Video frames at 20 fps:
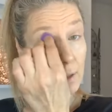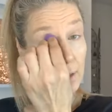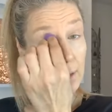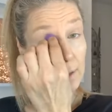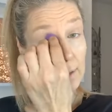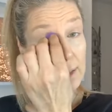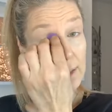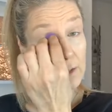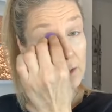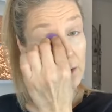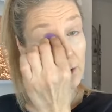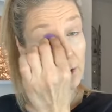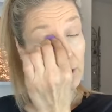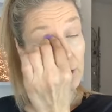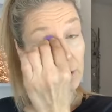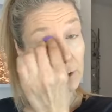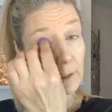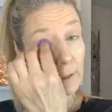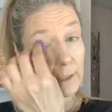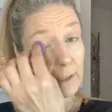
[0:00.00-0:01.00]
These are
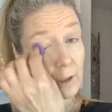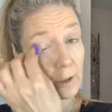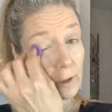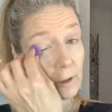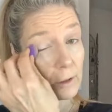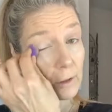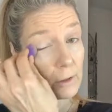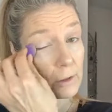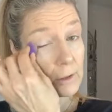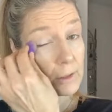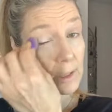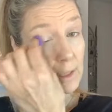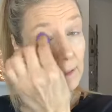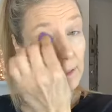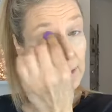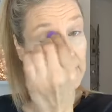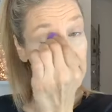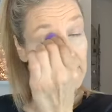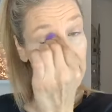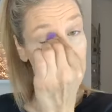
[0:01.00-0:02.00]
early girls. They
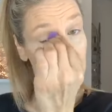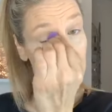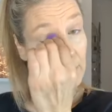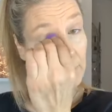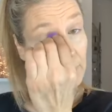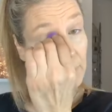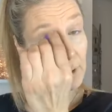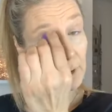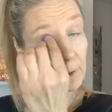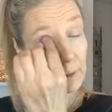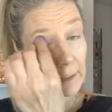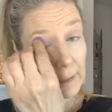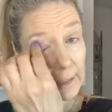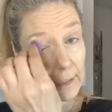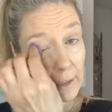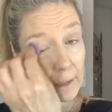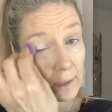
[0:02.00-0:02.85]
like to get up early.